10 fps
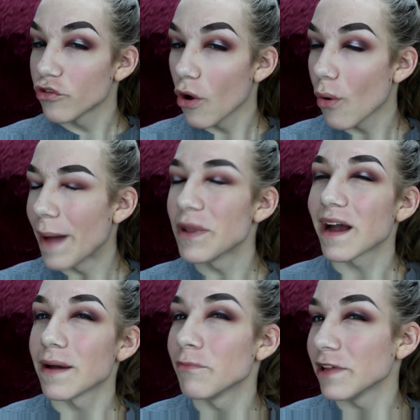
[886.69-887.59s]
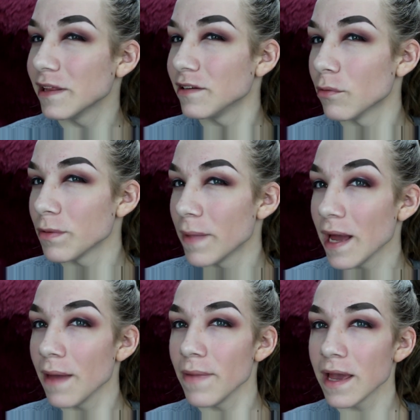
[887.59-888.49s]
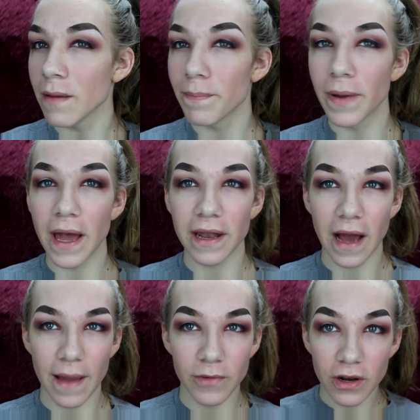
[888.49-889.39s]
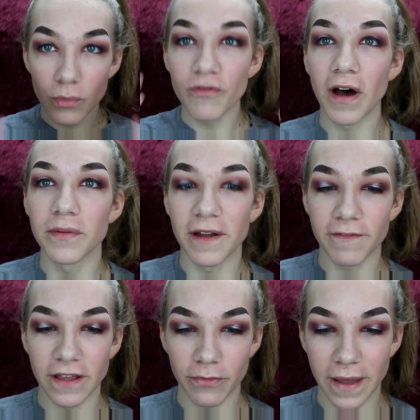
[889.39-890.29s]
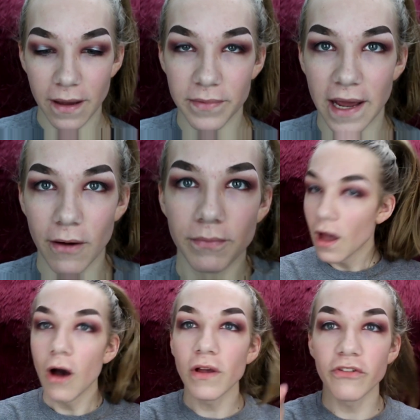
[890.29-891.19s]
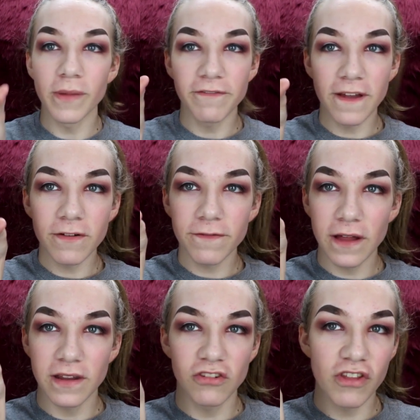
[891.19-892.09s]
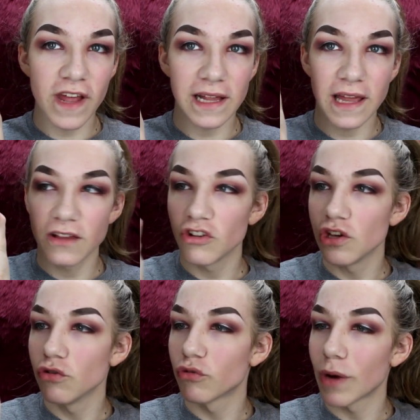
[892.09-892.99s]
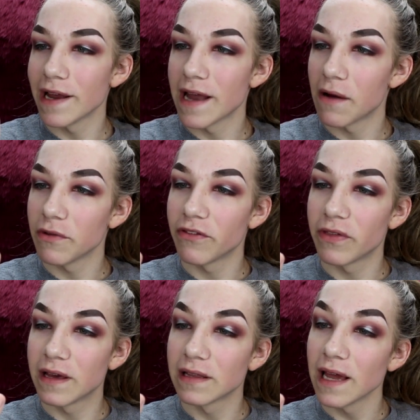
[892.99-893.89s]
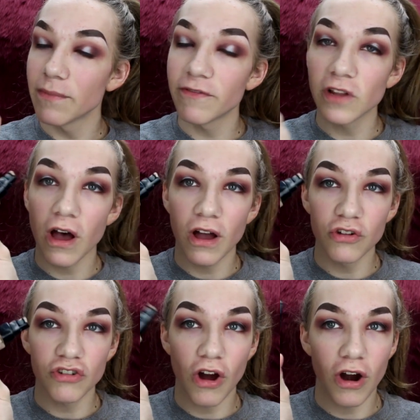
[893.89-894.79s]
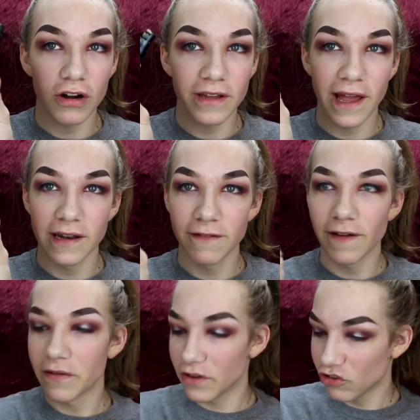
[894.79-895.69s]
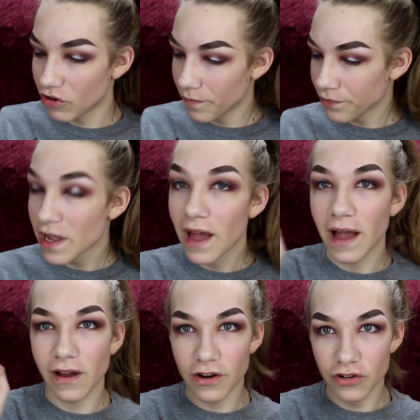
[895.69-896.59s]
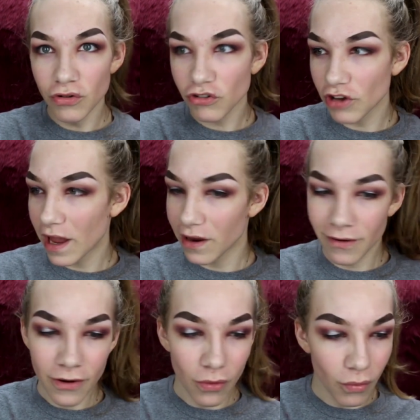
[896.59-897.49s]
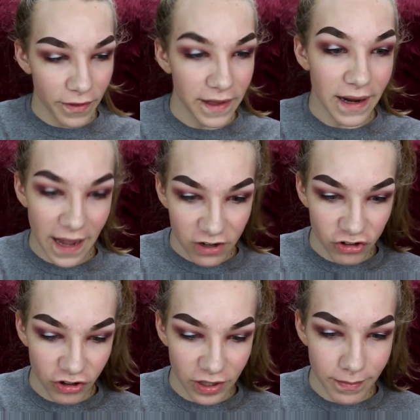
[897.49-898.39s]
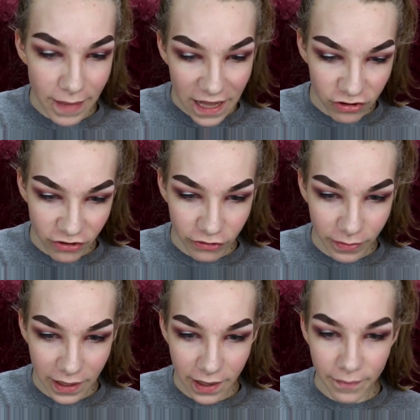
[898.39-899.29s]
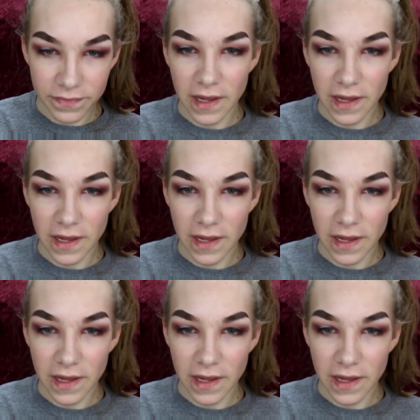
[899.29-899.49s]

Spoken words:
So I'm not completely done with my eye makeup, but I'm gonna move on to my face makeup now. Okay, so my favorite foundation that I like to use right now is the Glamouflage Hard Candy Foundation. I got a new shade, one that actually matches me.